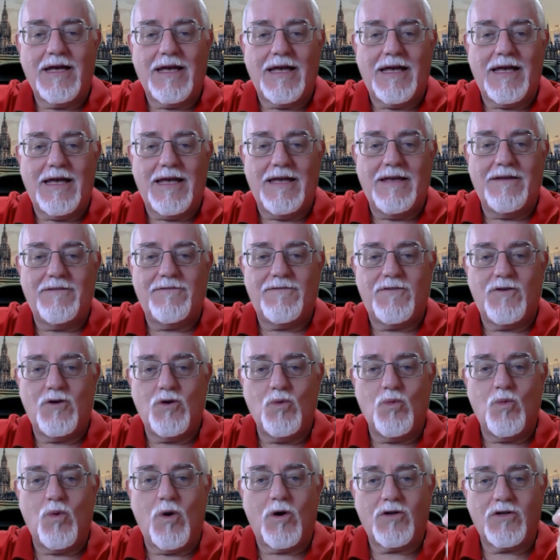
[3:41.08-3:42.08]
If
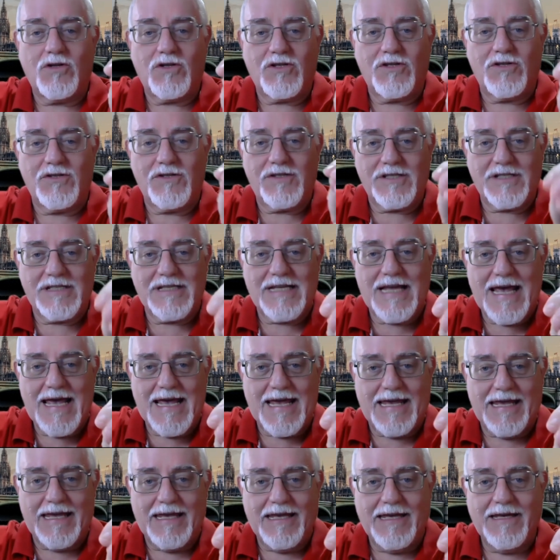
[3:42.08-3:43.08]
you want to
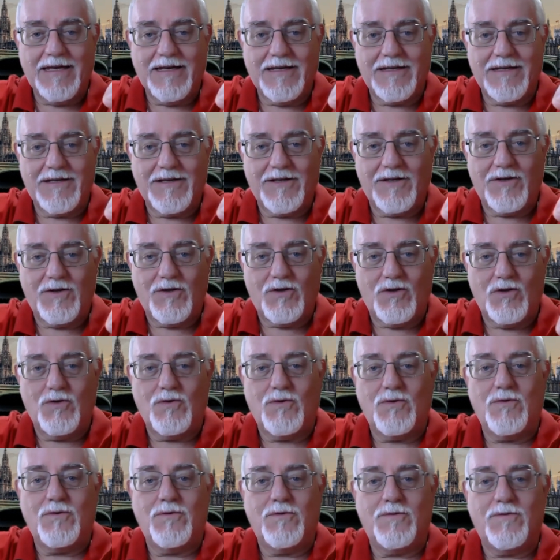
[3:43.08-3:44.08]
say
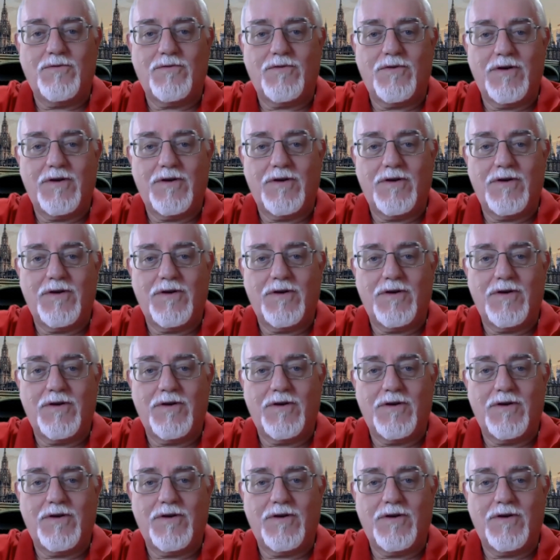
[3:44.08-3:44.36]
you've